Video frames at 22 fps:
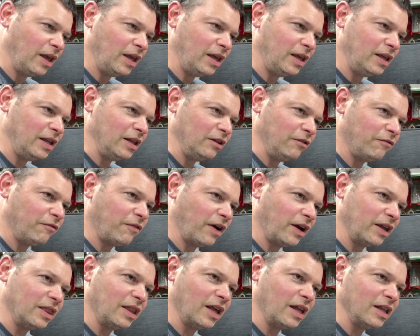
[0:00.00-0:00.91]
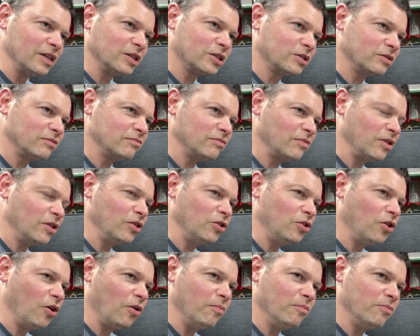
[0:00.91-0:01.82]
You'll find that there's
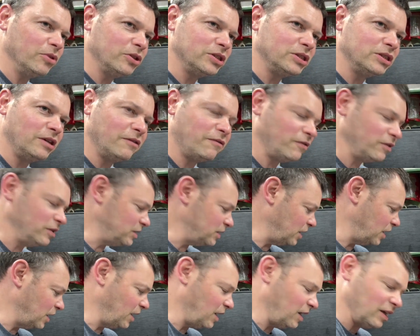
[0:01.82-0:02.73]
not much difference in it.